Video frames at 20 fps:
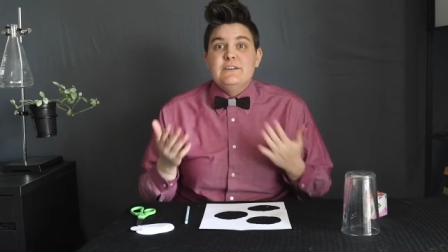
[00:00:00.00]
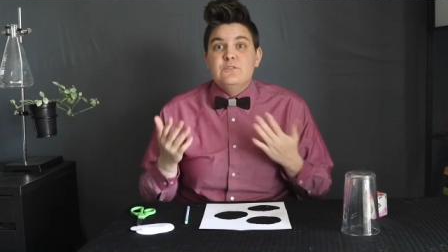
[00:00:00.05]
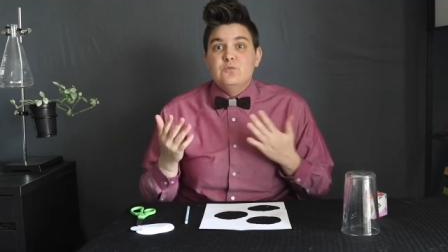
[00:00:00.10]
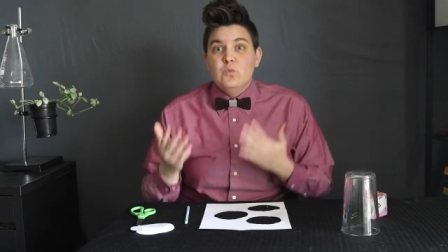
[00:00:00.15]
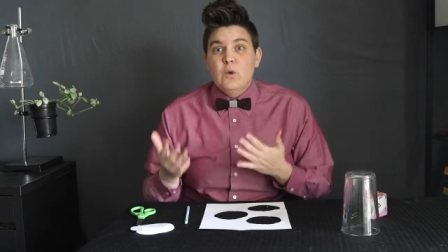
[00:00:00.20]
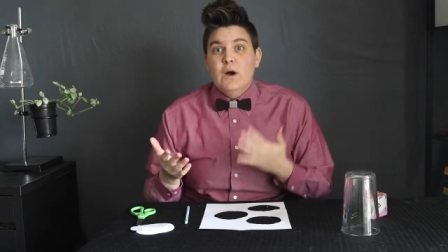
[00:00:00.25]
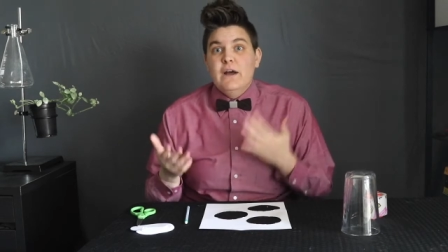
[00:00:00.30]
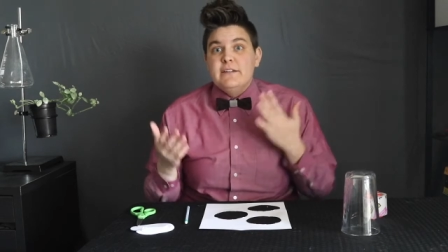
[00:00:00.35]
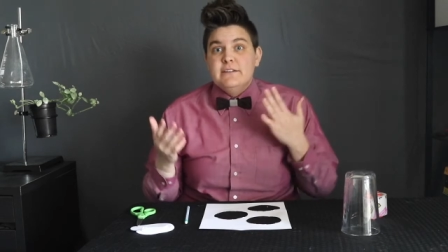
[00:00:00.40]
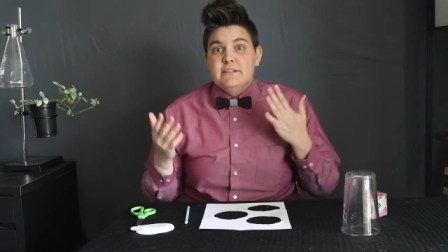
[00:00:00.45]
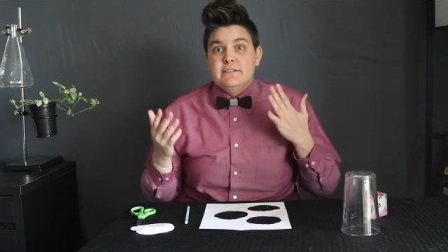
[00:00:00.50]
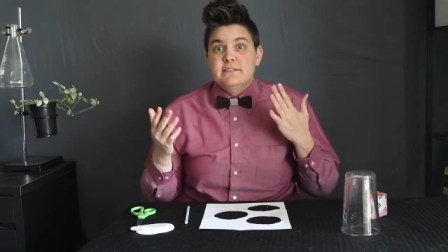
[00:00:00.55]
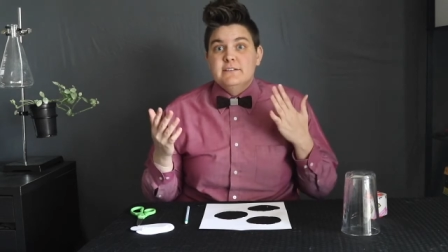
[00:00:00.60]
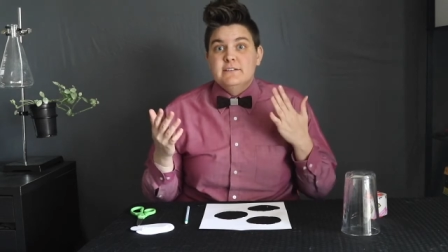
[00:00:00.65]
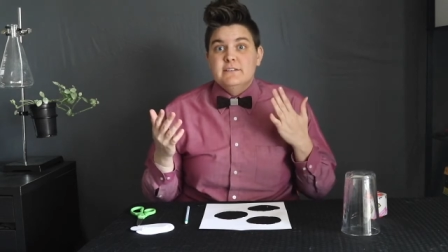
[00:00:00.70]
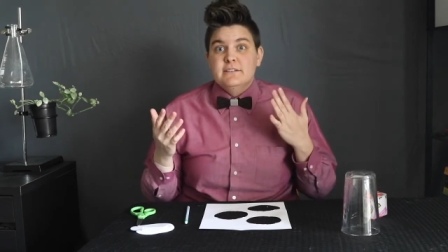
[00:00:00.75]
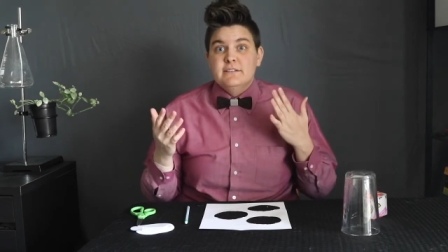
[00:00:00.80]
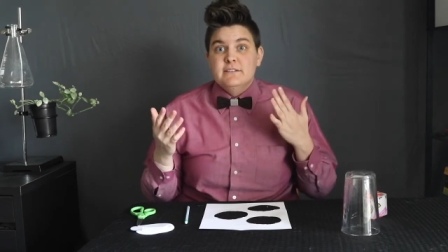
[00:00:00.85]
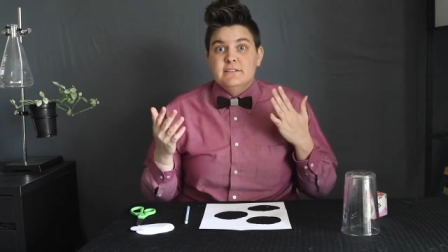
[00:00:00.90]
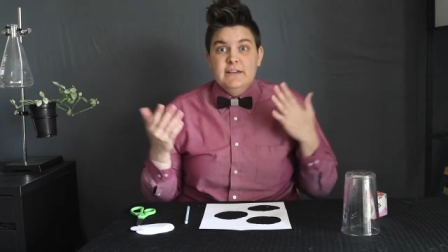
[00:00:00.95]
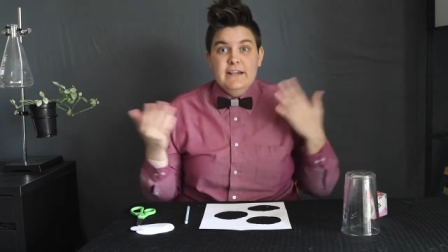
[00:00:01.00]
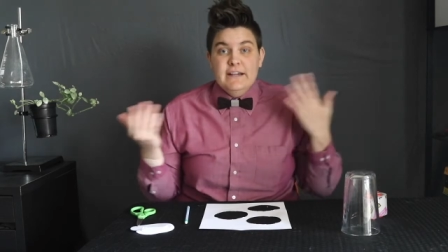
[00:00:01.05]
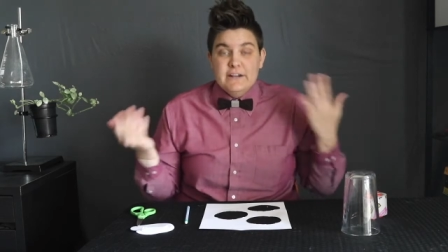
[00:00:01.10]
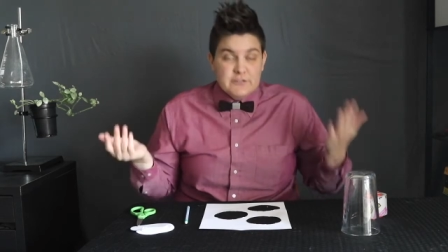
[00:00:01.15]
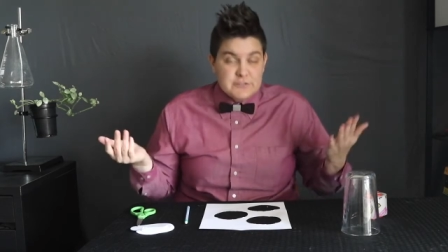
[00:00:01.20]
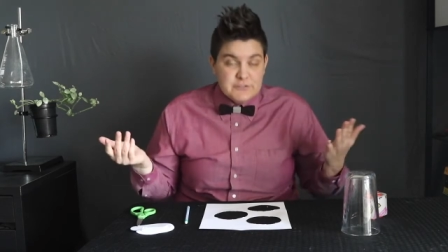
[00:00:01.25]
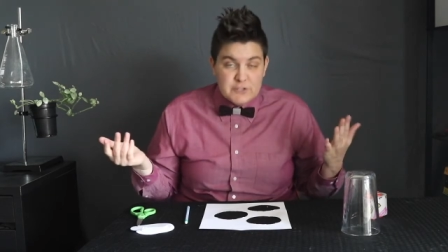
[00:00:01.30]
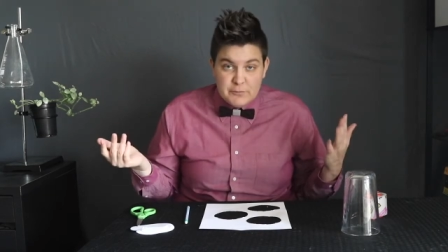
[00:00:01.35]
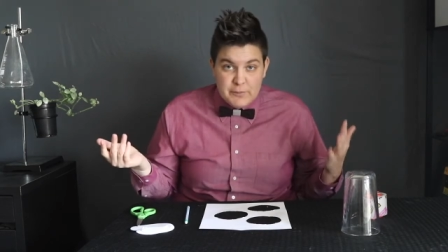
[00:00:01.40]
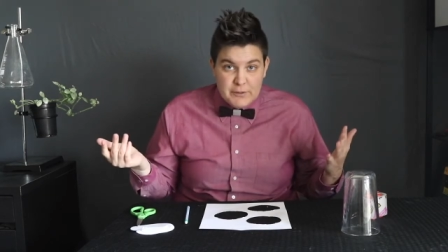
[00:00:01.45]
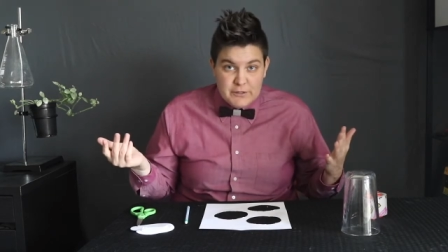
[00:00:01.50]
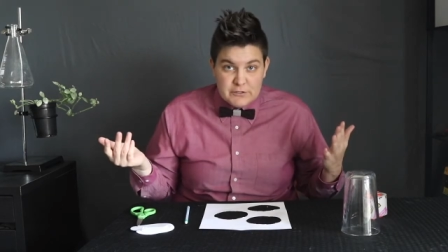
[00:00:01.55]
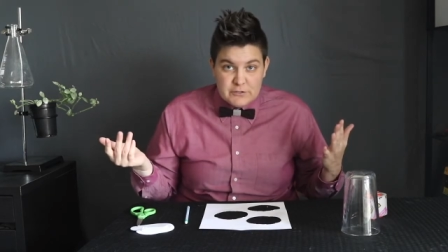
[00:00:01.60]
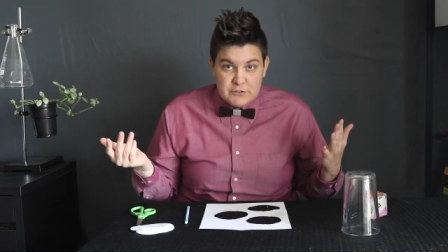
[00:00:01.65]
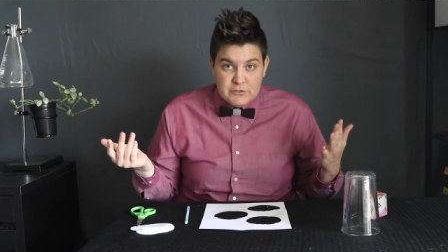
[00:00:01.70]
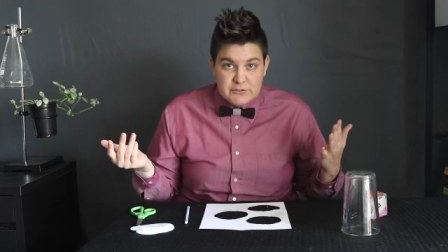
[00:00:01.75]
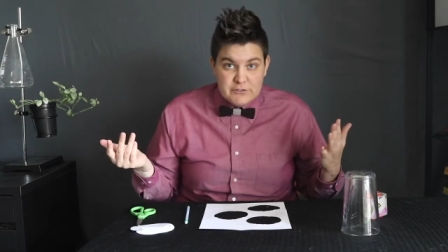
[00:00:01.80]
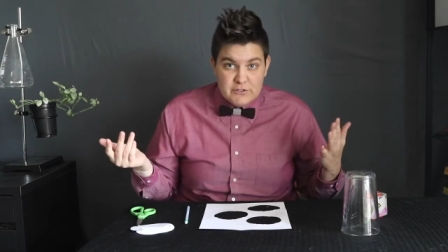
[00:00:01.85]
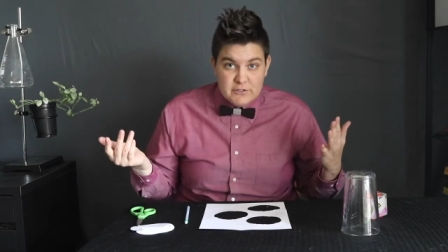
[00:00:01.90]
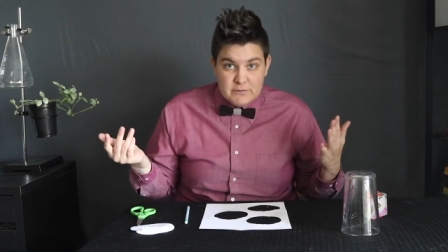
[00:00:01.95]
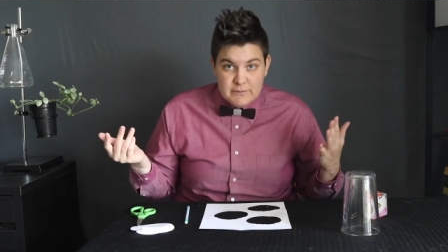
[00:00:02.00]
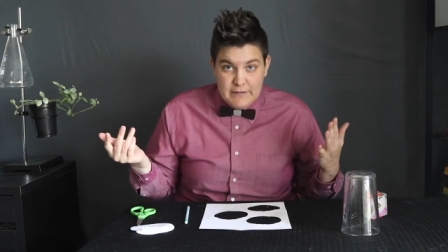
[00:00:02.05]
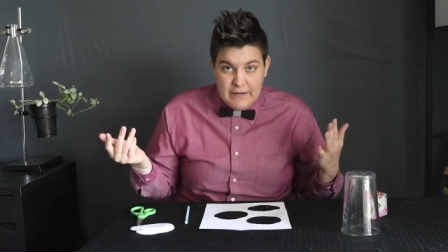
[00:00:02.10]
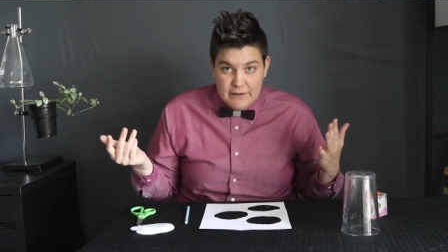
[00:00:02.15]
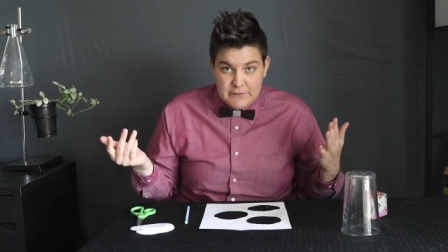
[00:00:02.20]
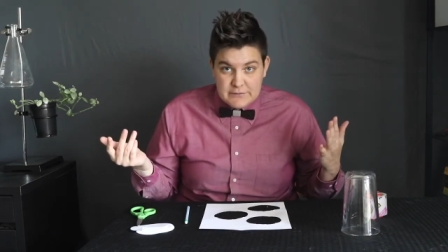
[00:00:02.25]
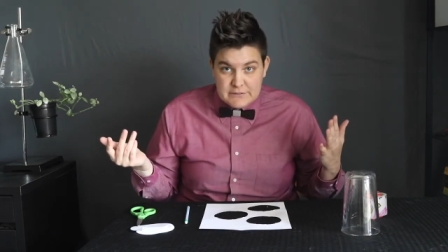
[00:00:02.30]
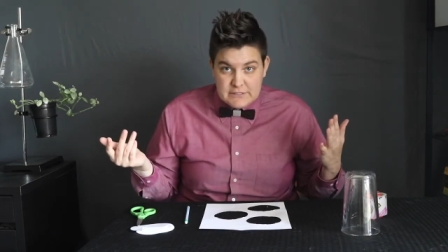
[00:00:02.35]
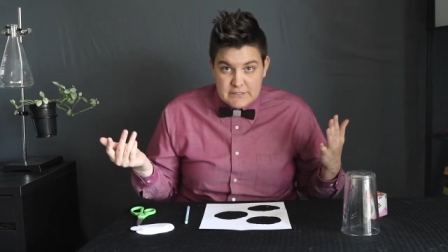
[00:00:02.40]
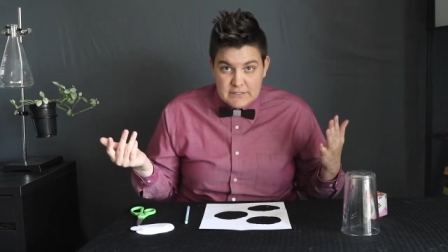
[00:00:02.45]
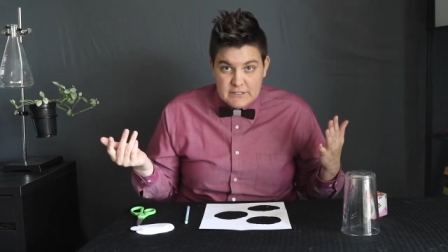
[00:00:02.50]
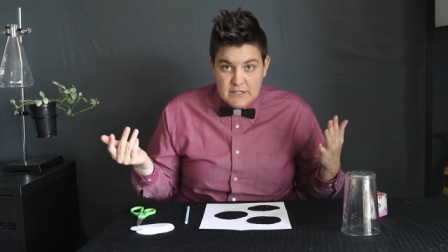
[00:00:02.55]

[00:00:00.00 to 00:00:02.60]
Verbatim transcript: what aerosol particles are around?